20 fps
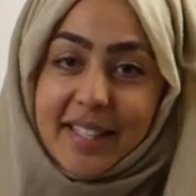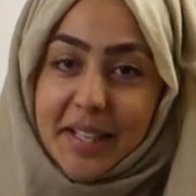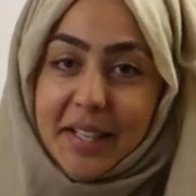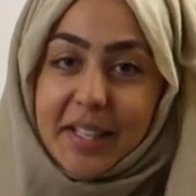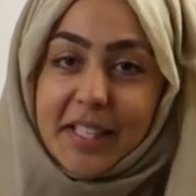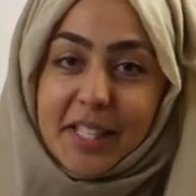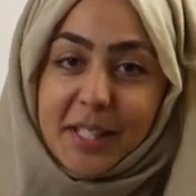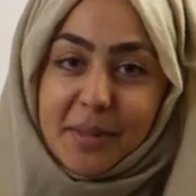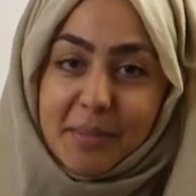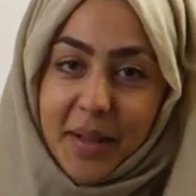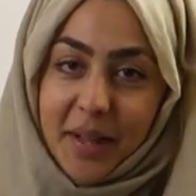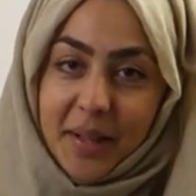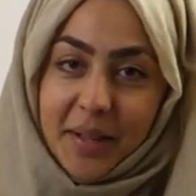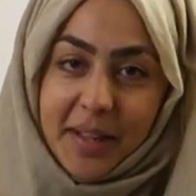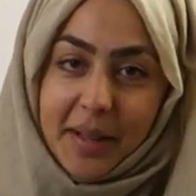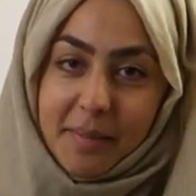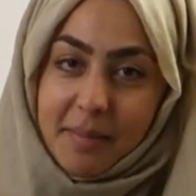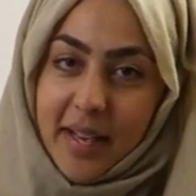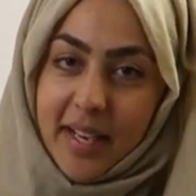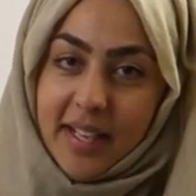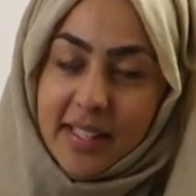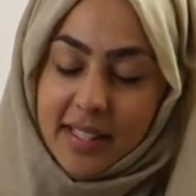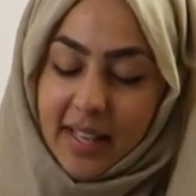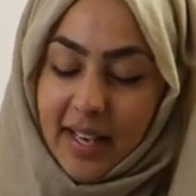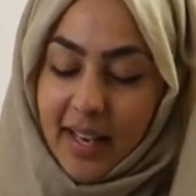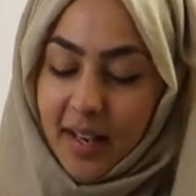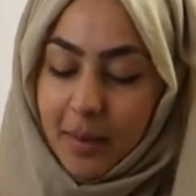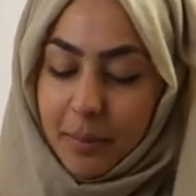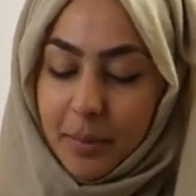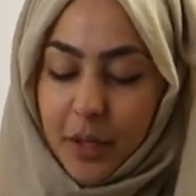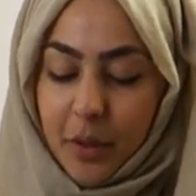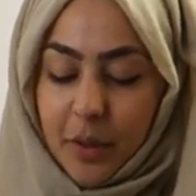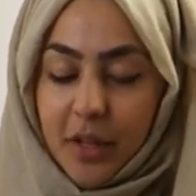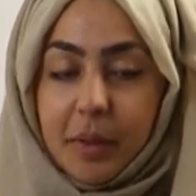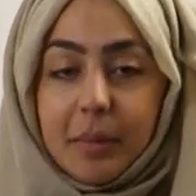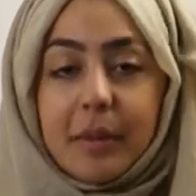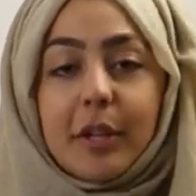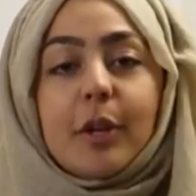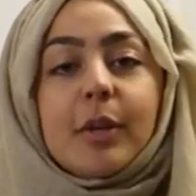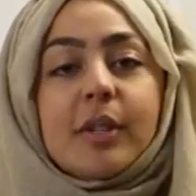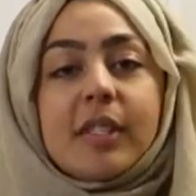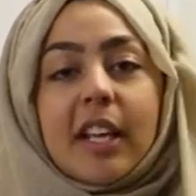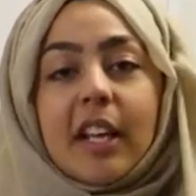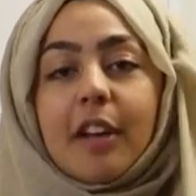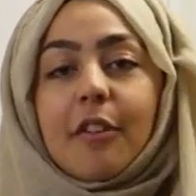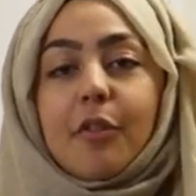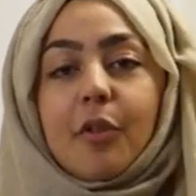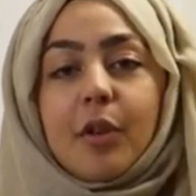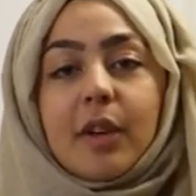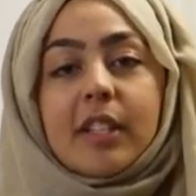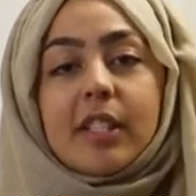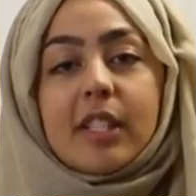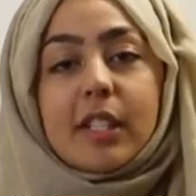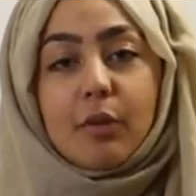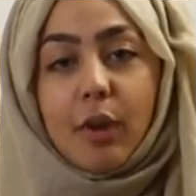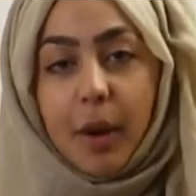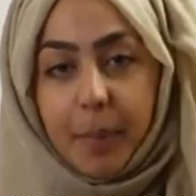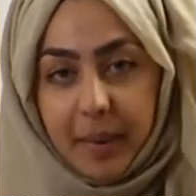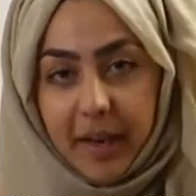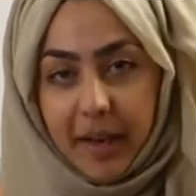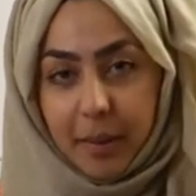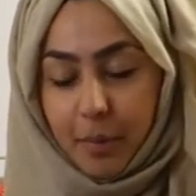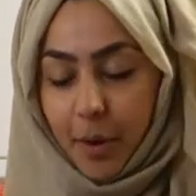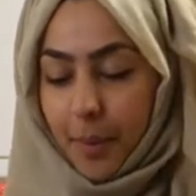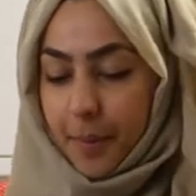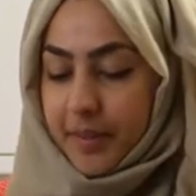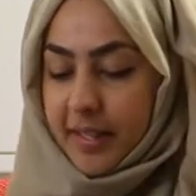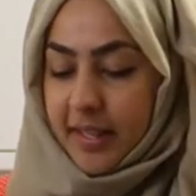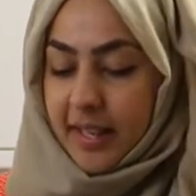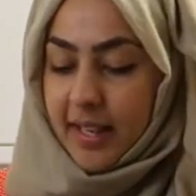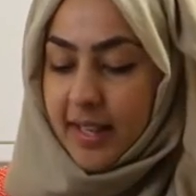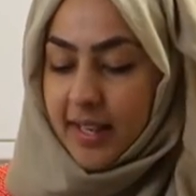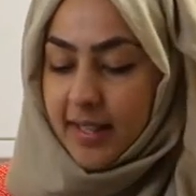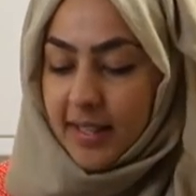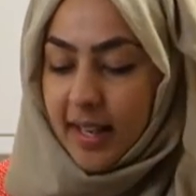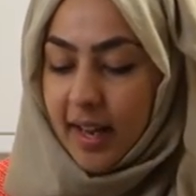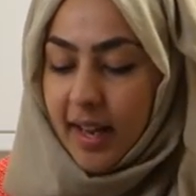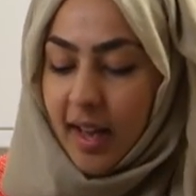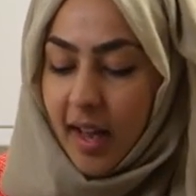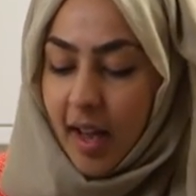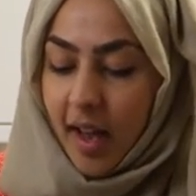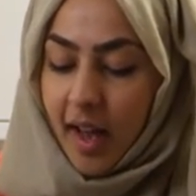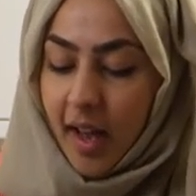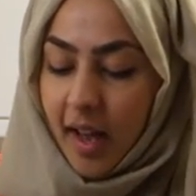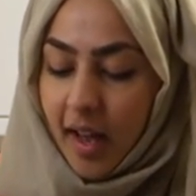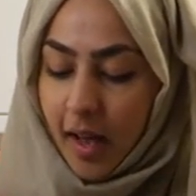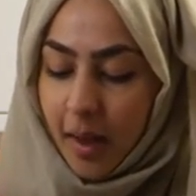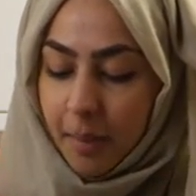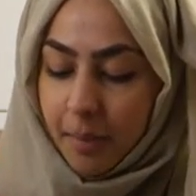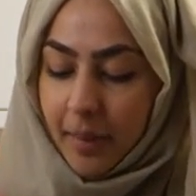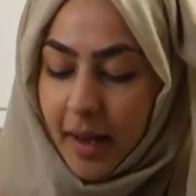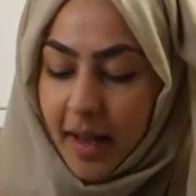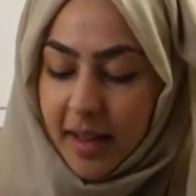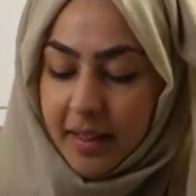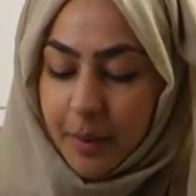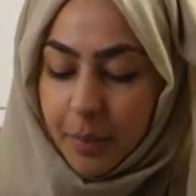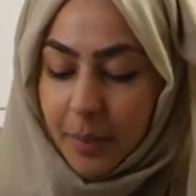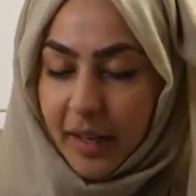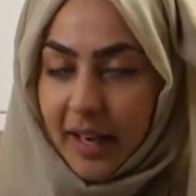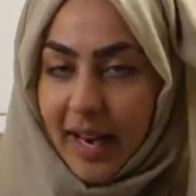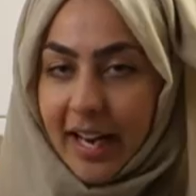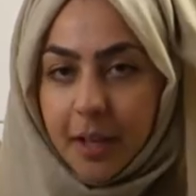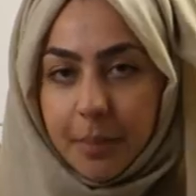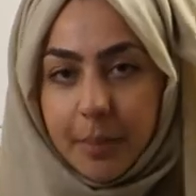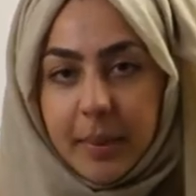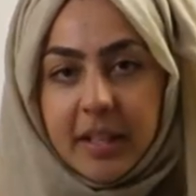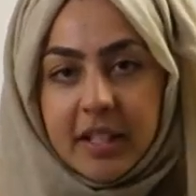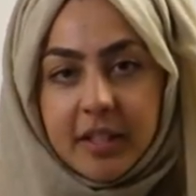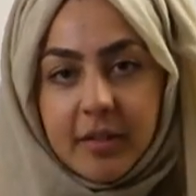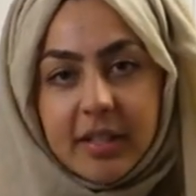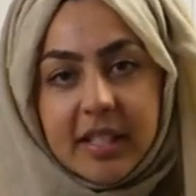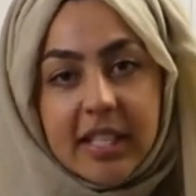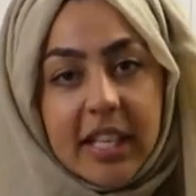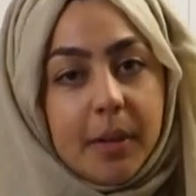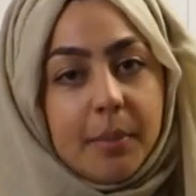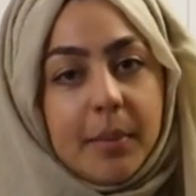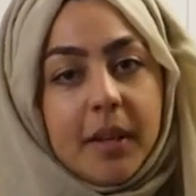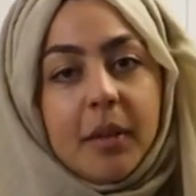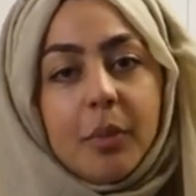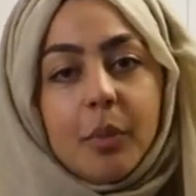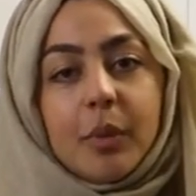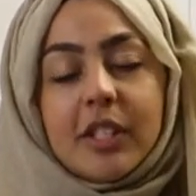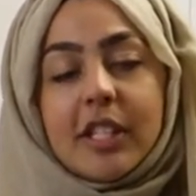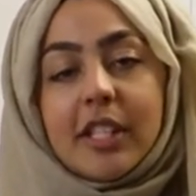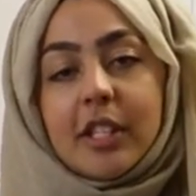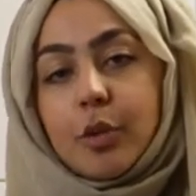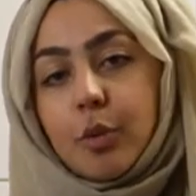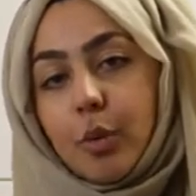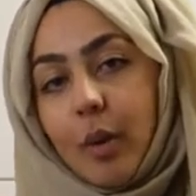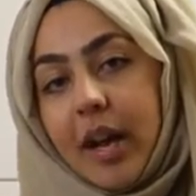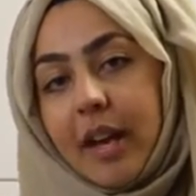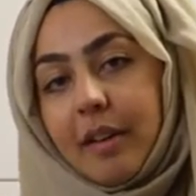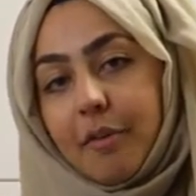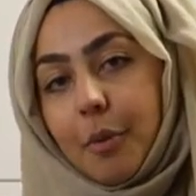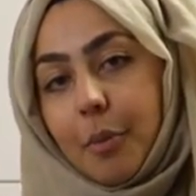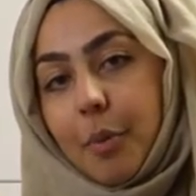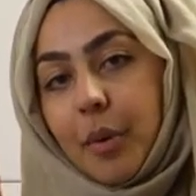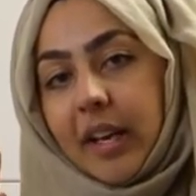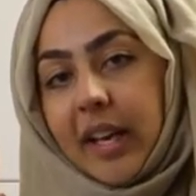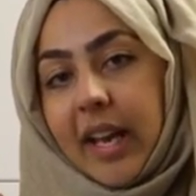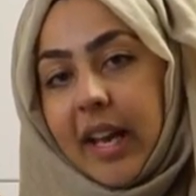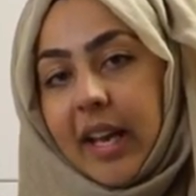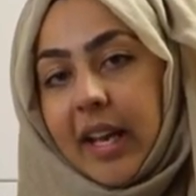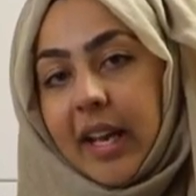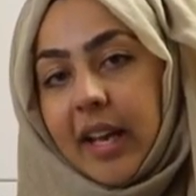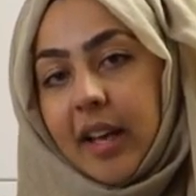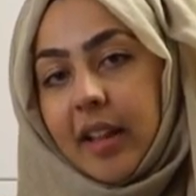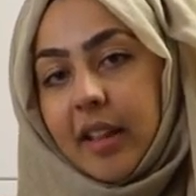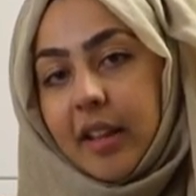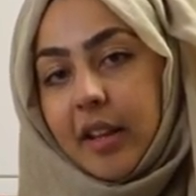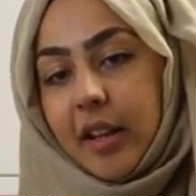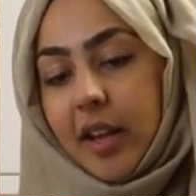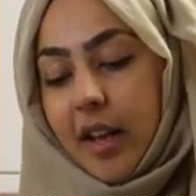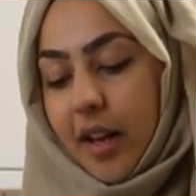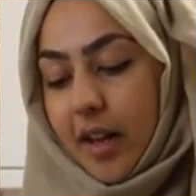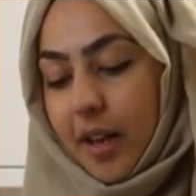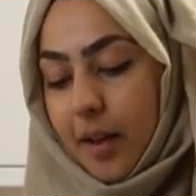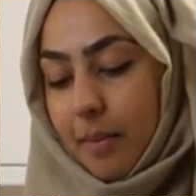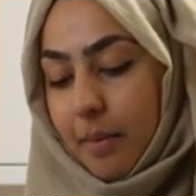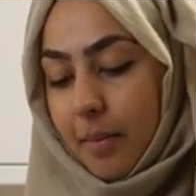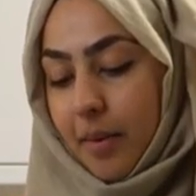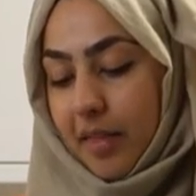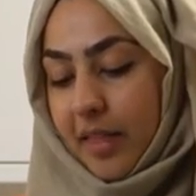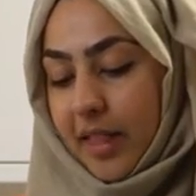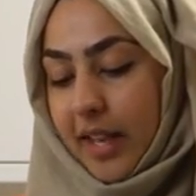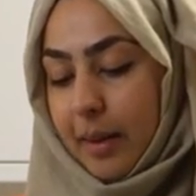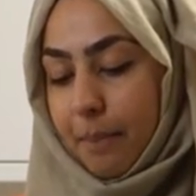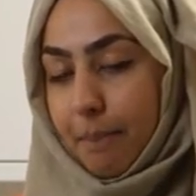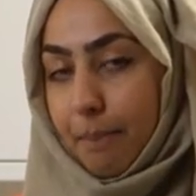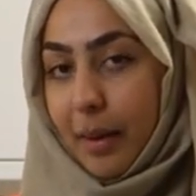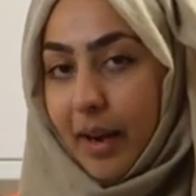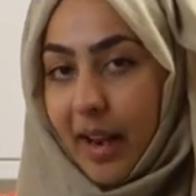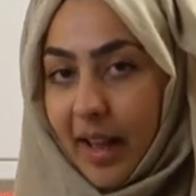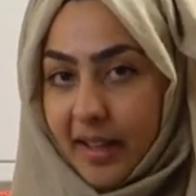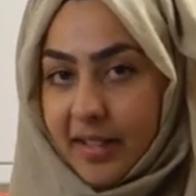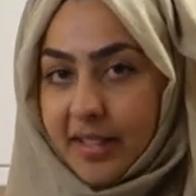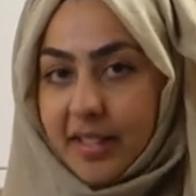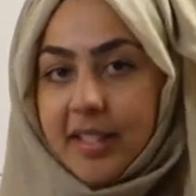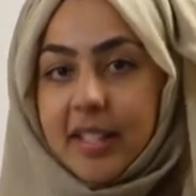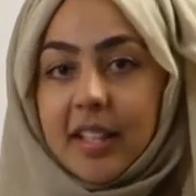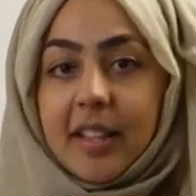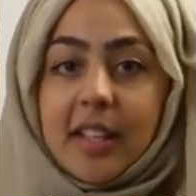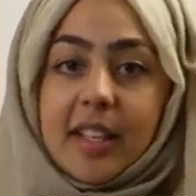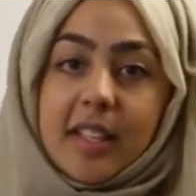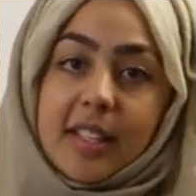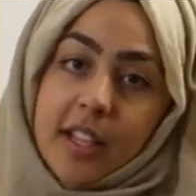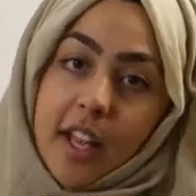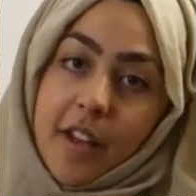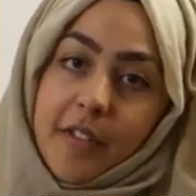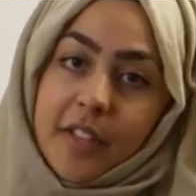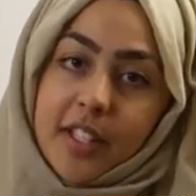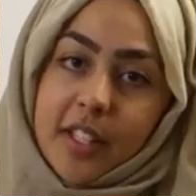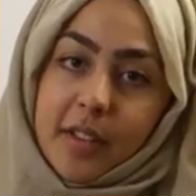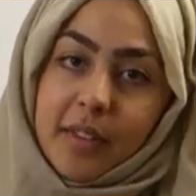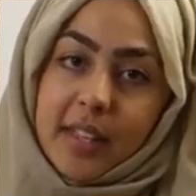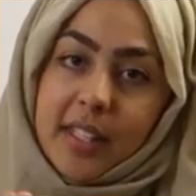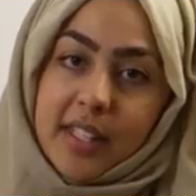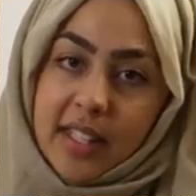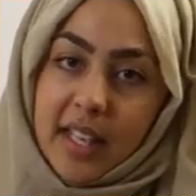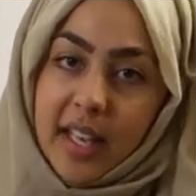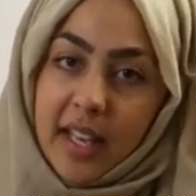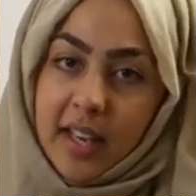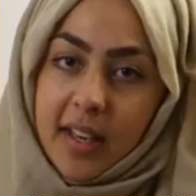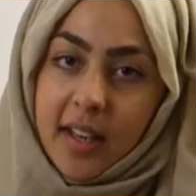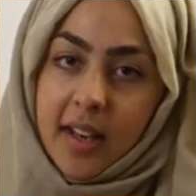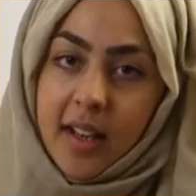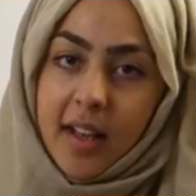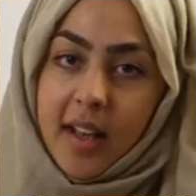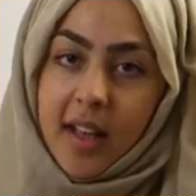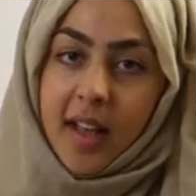does smell amazing, but you're gonna be using it for its scrubbing properties. And then we're going to add a pinch of cinnamon, which is great for bringing the blood to the surface of the skin.